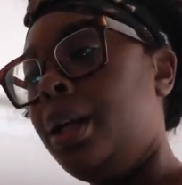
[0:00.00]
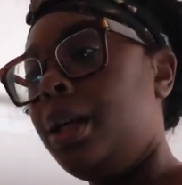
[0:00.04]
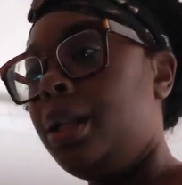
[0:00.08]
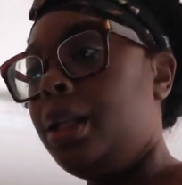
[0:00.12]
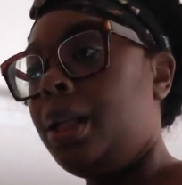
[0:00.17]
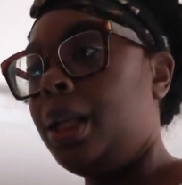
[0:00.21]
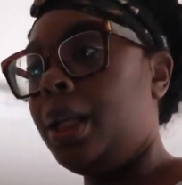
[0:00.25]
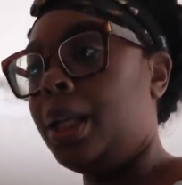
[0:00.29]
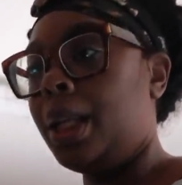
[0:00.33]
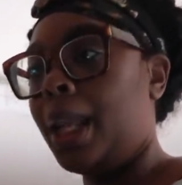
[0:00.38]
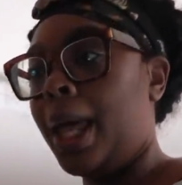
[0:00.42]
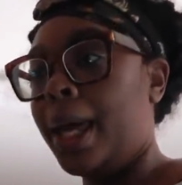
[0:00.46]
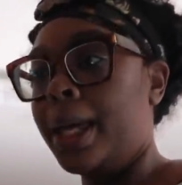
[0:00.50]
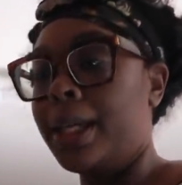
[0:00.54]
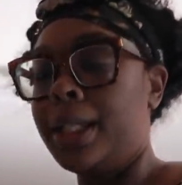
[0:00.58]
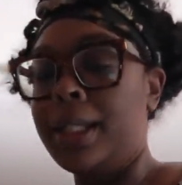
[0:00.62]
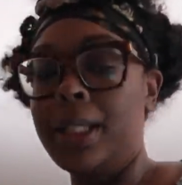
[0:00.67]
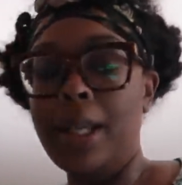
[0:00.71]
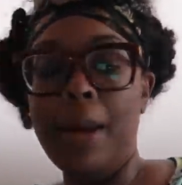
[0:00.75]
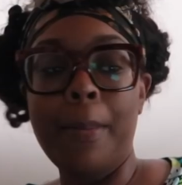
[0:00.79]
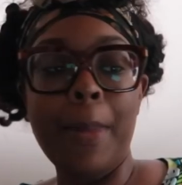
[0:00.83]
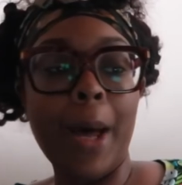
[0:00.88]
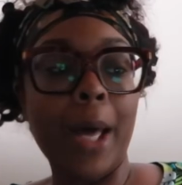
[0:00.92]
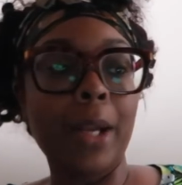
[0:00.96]
than like
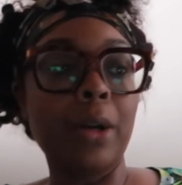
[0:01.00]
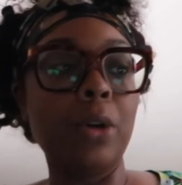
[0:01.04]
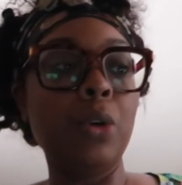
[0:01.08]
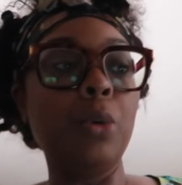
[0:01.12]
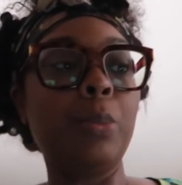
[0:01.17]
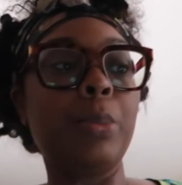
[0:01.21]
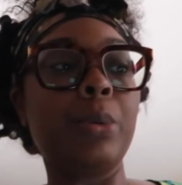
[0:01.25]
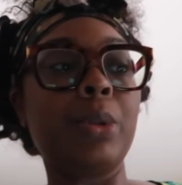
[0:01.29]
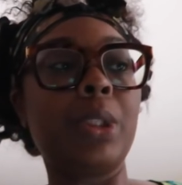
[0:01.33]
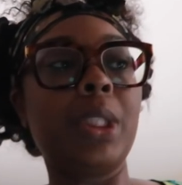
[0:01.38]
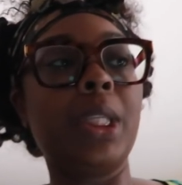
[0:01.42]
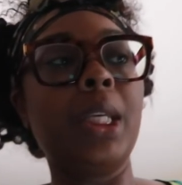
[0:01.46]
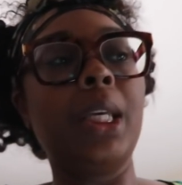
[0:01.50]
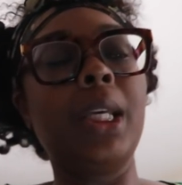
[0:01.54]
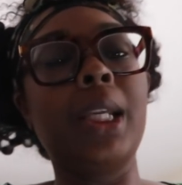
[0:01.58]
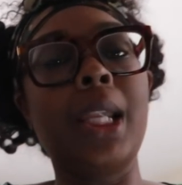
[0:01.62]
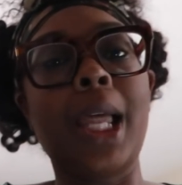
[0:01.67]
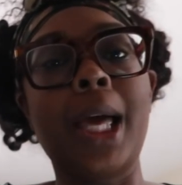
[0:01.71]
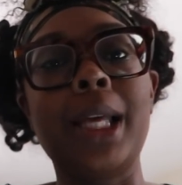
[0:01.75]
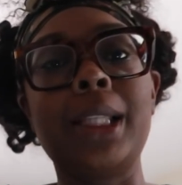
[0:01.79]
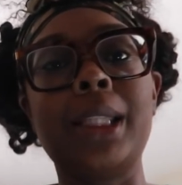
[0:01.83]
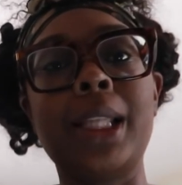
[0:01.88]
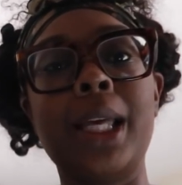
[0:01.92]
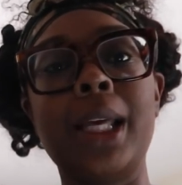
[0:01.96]
somebody who pretend
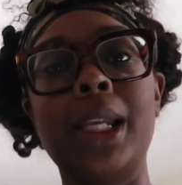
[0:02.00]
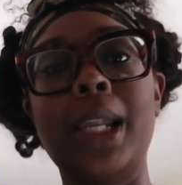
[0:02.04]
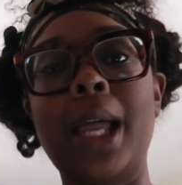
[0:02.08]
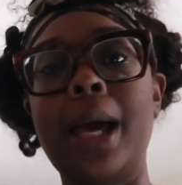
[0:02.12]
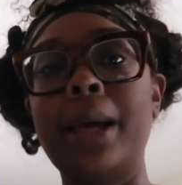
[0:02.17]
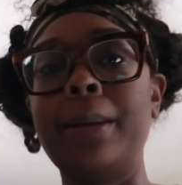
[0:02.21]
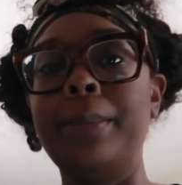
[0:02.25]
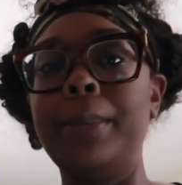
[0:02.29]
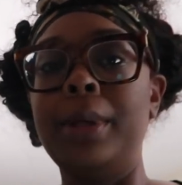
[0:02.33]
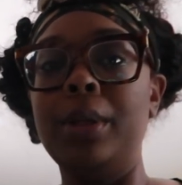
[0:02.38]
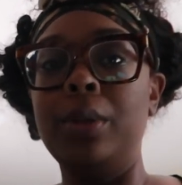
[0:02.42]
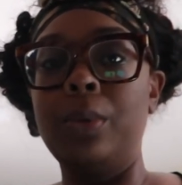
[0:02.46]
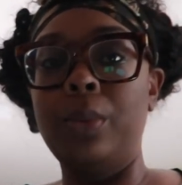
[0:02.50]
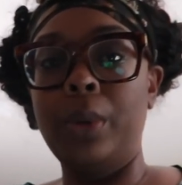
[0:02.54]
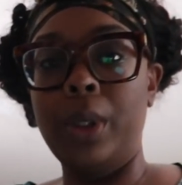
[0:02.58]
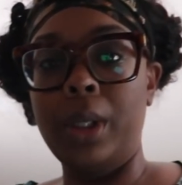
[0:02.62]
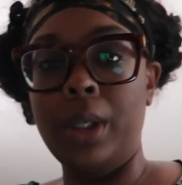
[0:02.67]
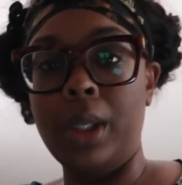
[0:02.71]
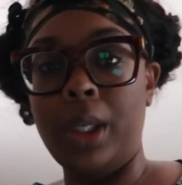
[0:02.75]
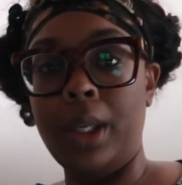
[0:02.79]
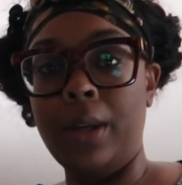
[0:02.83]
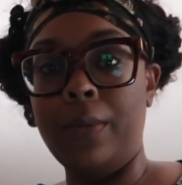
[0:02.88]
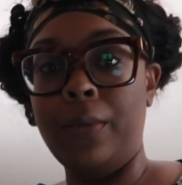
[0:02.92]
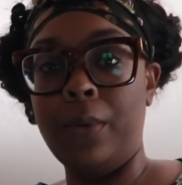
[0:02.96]
like they like me to
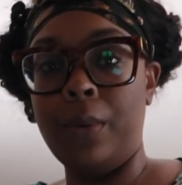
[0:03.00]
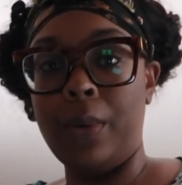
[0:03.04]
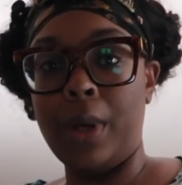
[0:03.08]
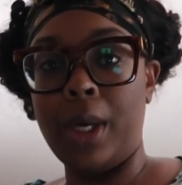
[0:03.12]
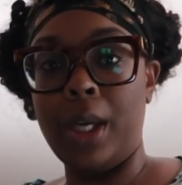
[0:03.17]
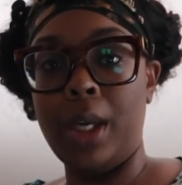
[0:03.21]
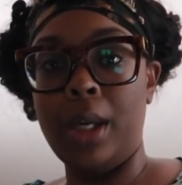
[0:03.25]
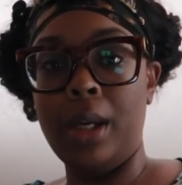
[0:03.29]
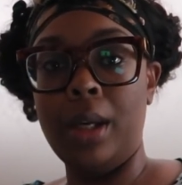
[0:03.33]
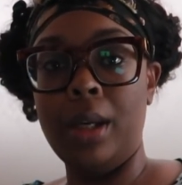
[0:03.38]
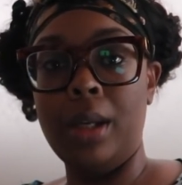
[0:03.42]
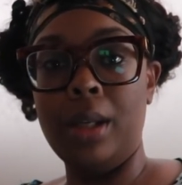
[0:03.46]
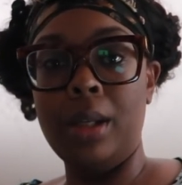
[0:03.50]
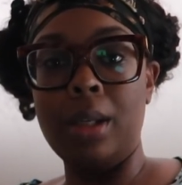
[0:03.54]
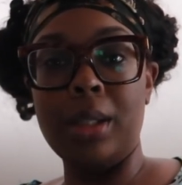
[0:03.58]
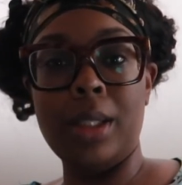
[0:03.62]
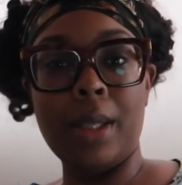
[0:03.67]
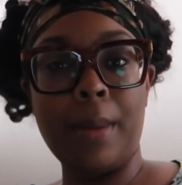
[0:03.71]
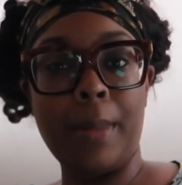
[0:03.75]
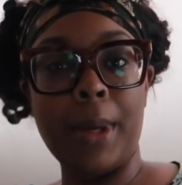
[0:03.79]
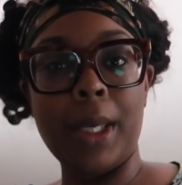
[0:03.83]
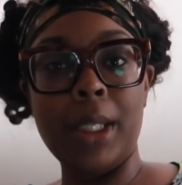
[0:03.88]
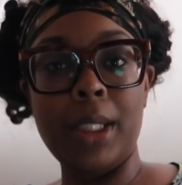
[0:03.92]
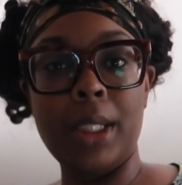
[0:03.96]
win a giveaway. Does
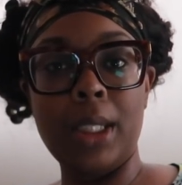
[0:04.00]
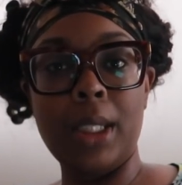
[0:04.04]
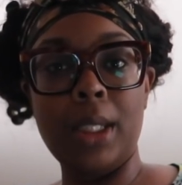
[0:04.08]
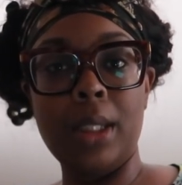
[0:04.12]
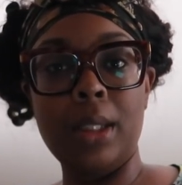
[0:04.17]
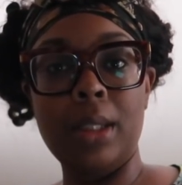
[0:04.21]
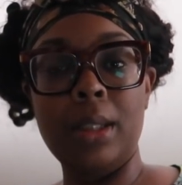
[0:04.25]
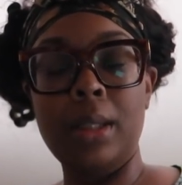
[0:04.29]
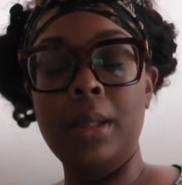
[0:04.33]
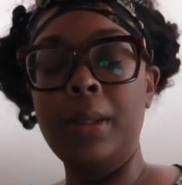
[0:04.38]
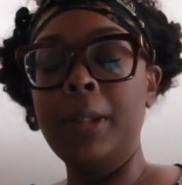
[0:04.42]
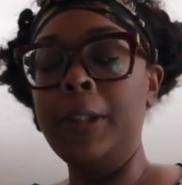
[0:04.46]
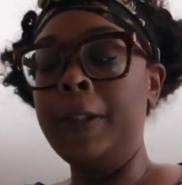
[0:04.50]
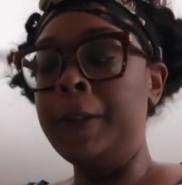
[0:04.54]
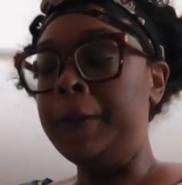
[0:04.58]
that make sense?